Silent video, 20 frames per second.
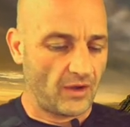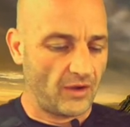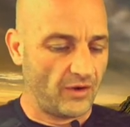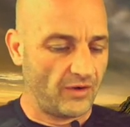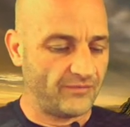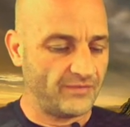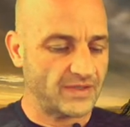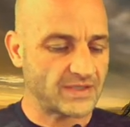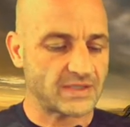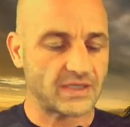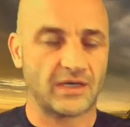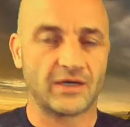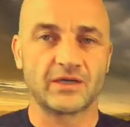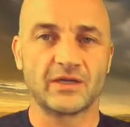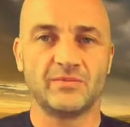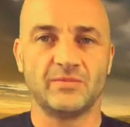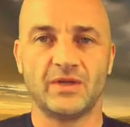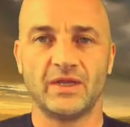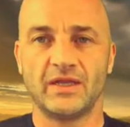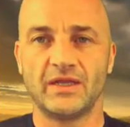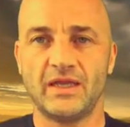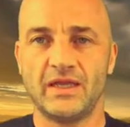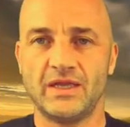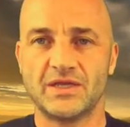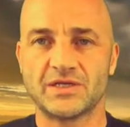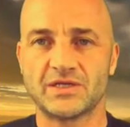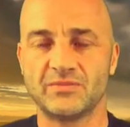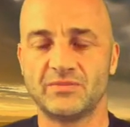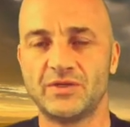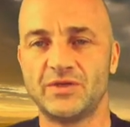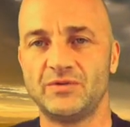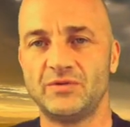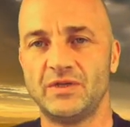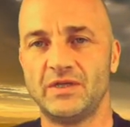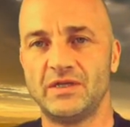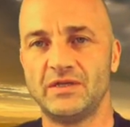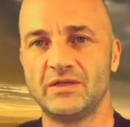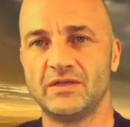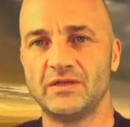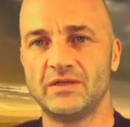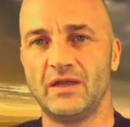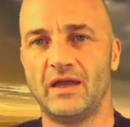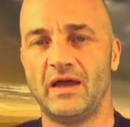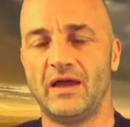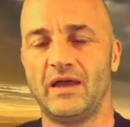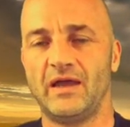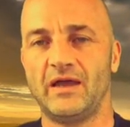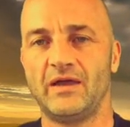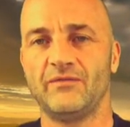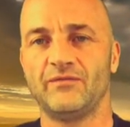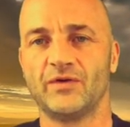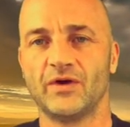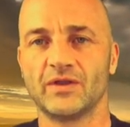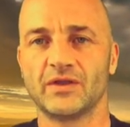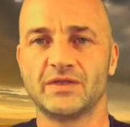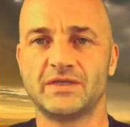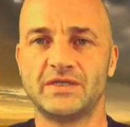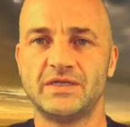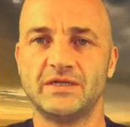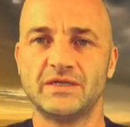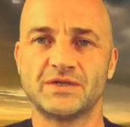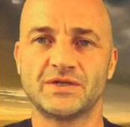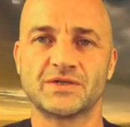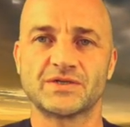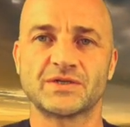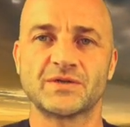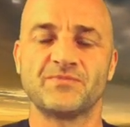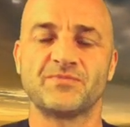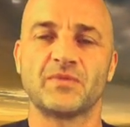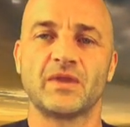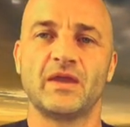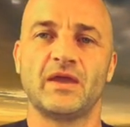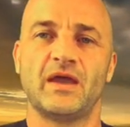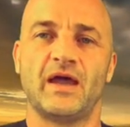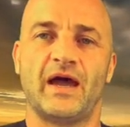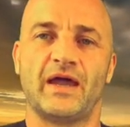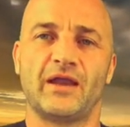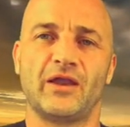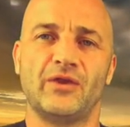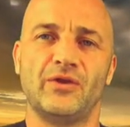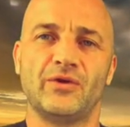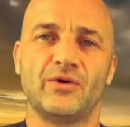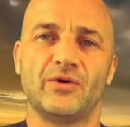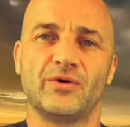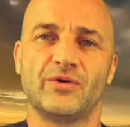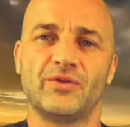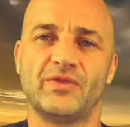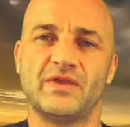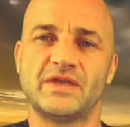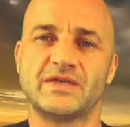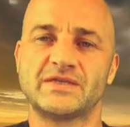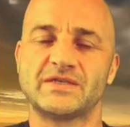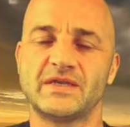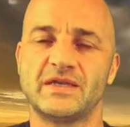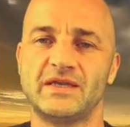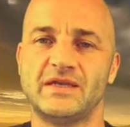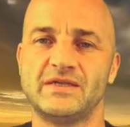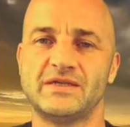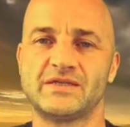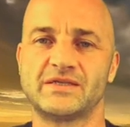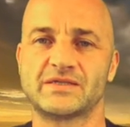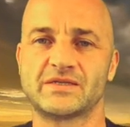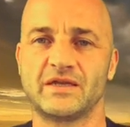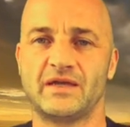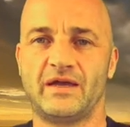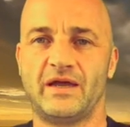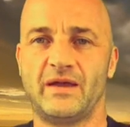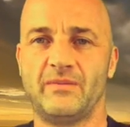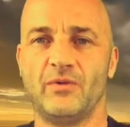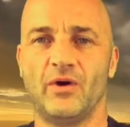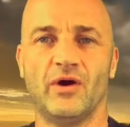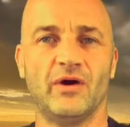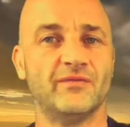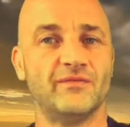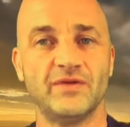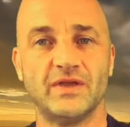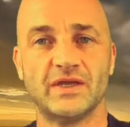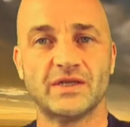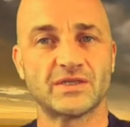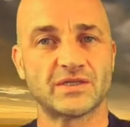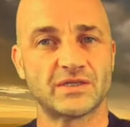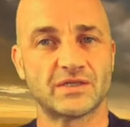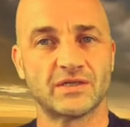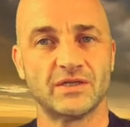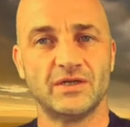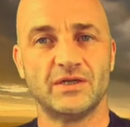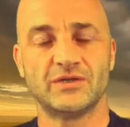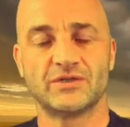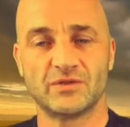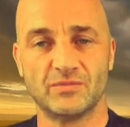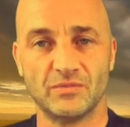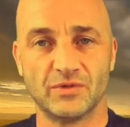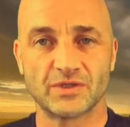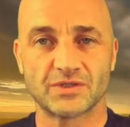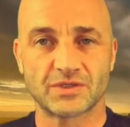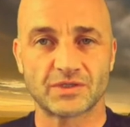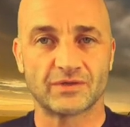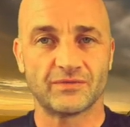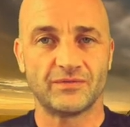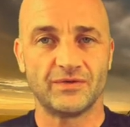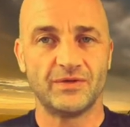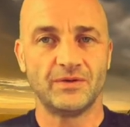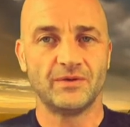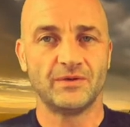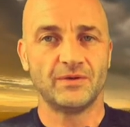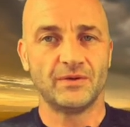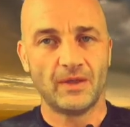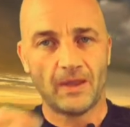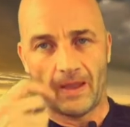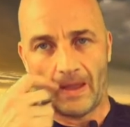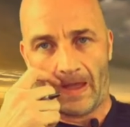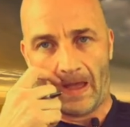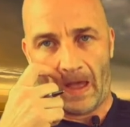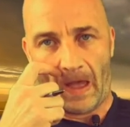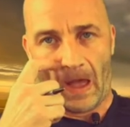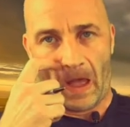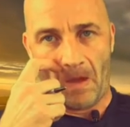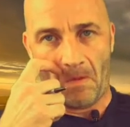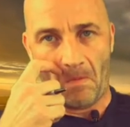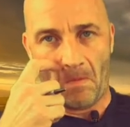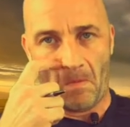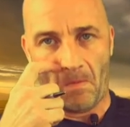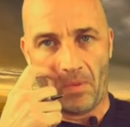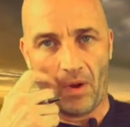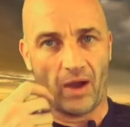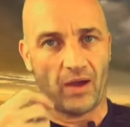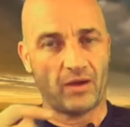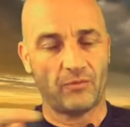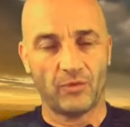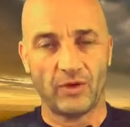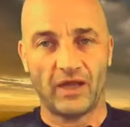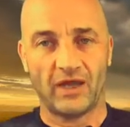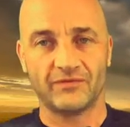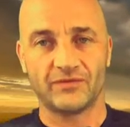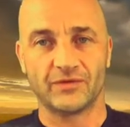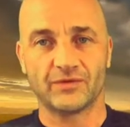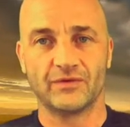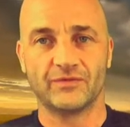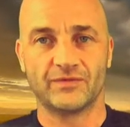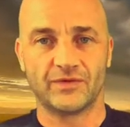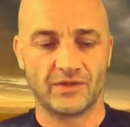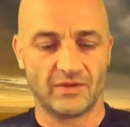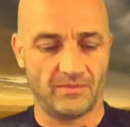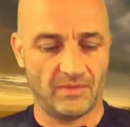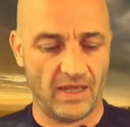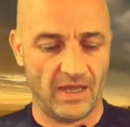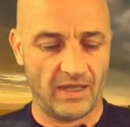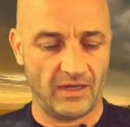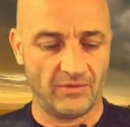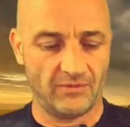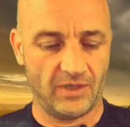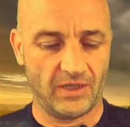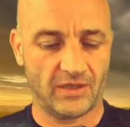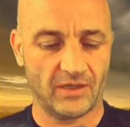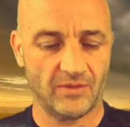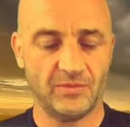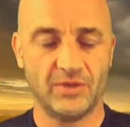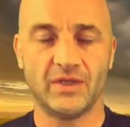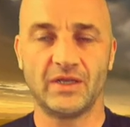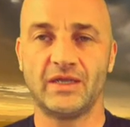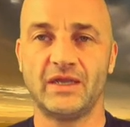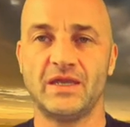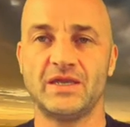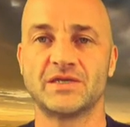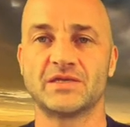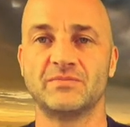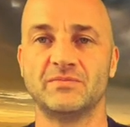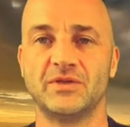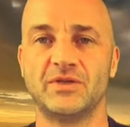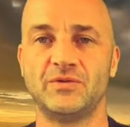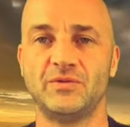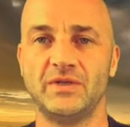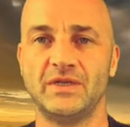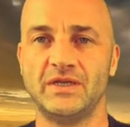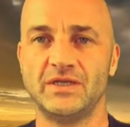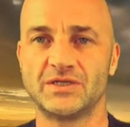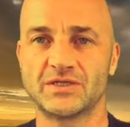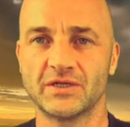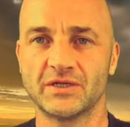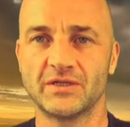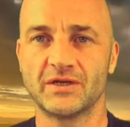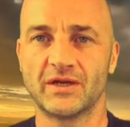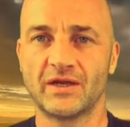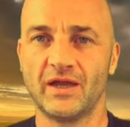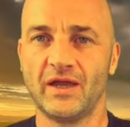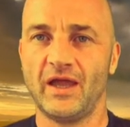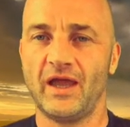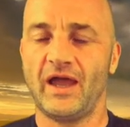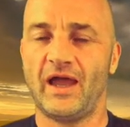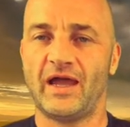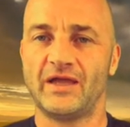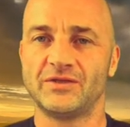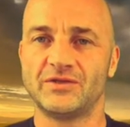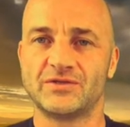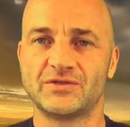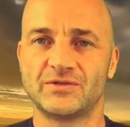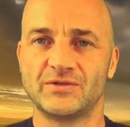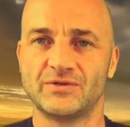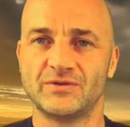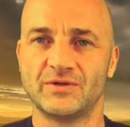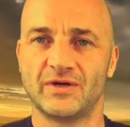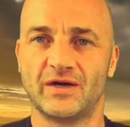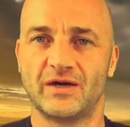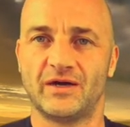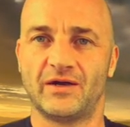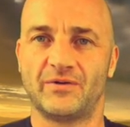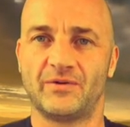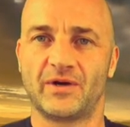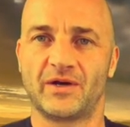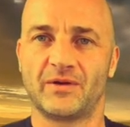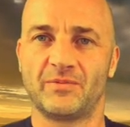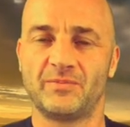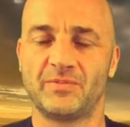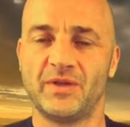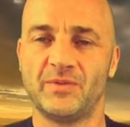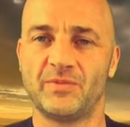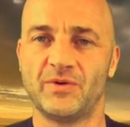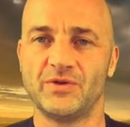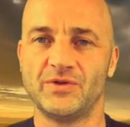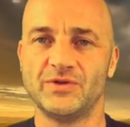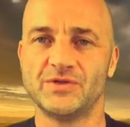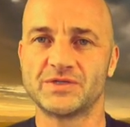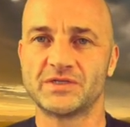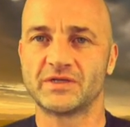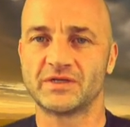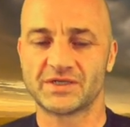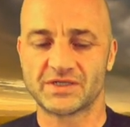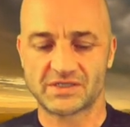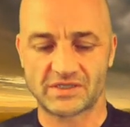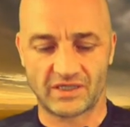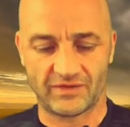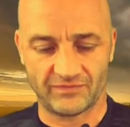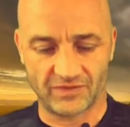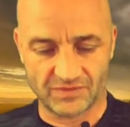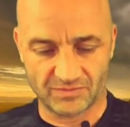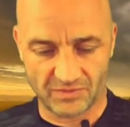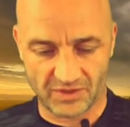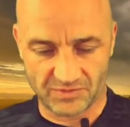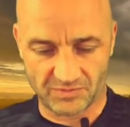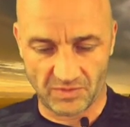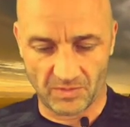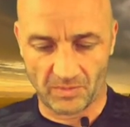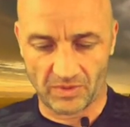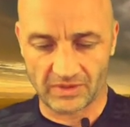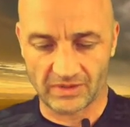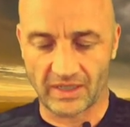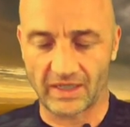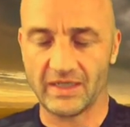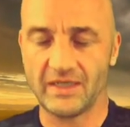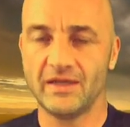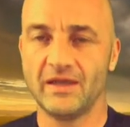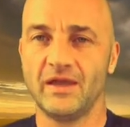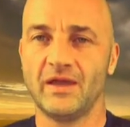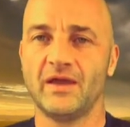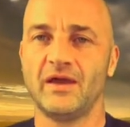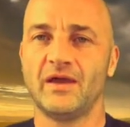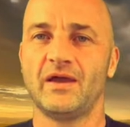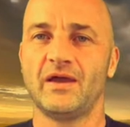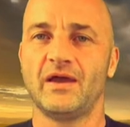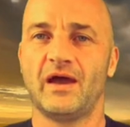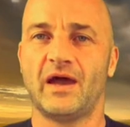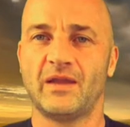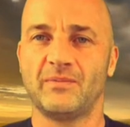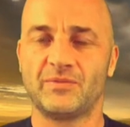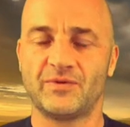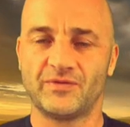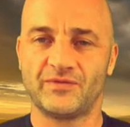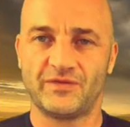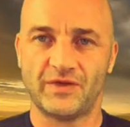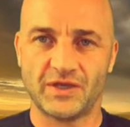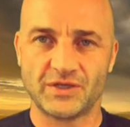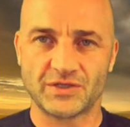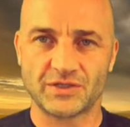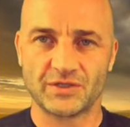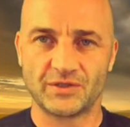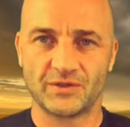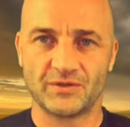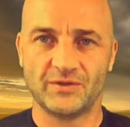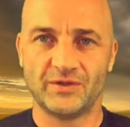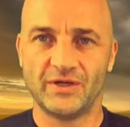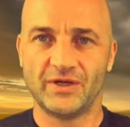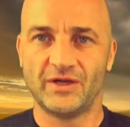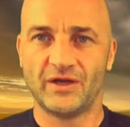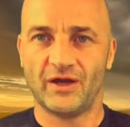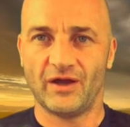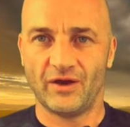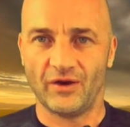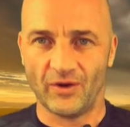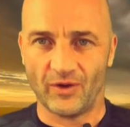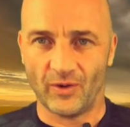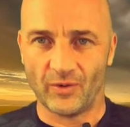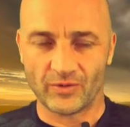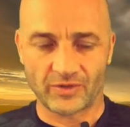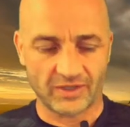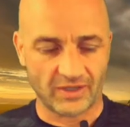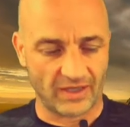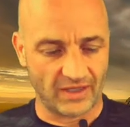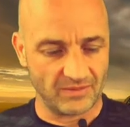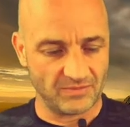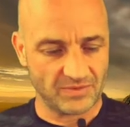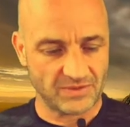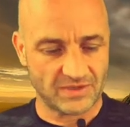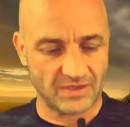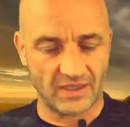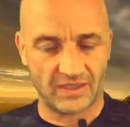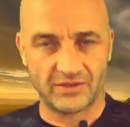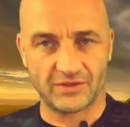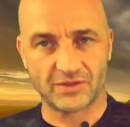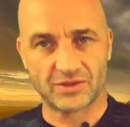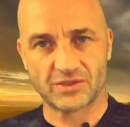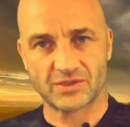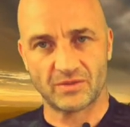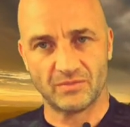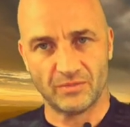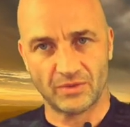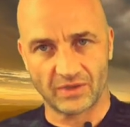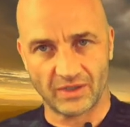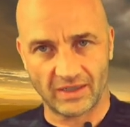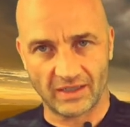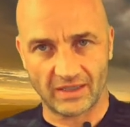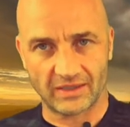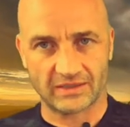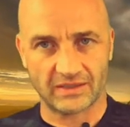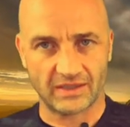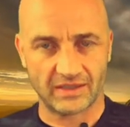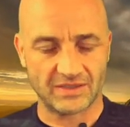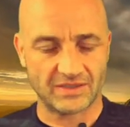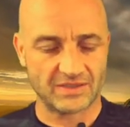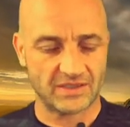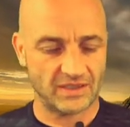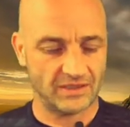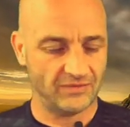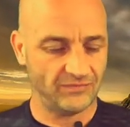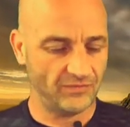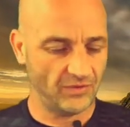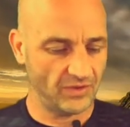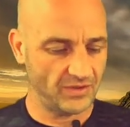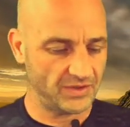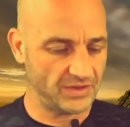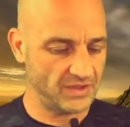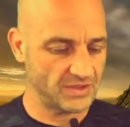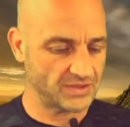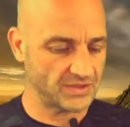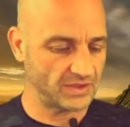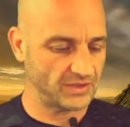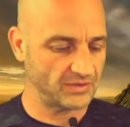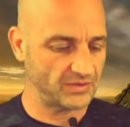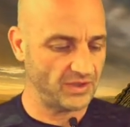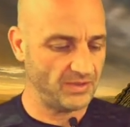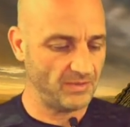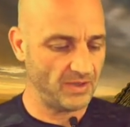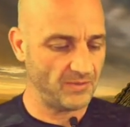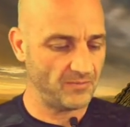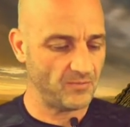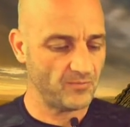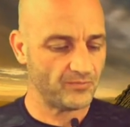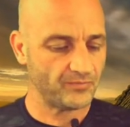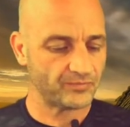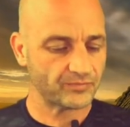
Obviously, our communication between volunteers, and I know this is obvious to most of you, but we have to go over them anyway. Communication between each other and to our people using our service must be polite and professional at all times, and there's some more guidelines in the volunteers agreement.